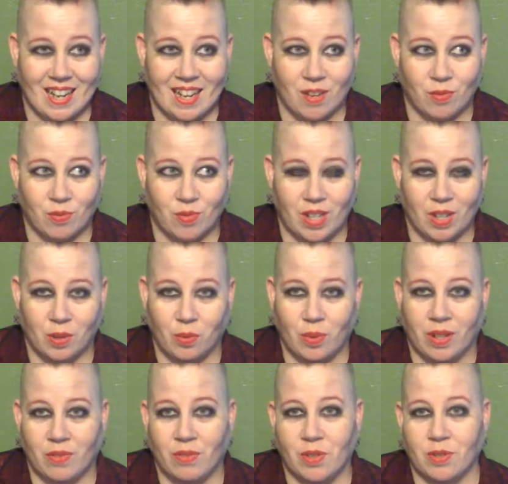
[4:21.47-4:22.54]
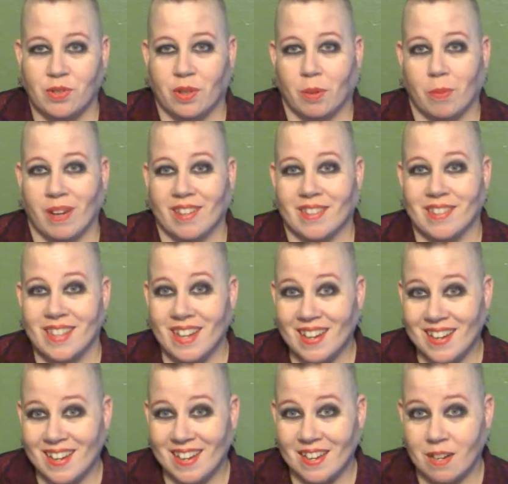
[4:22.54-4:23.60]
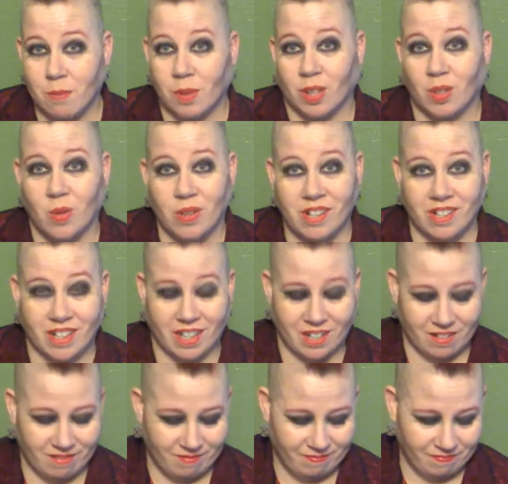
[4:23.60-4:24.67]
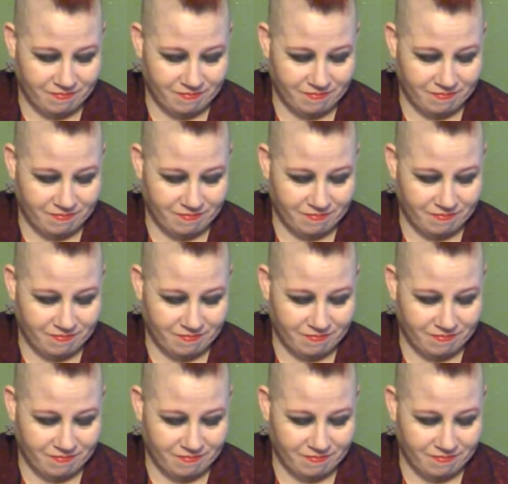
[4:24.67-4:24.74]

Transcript: If either one of those are my sign, I'm an Aquarian.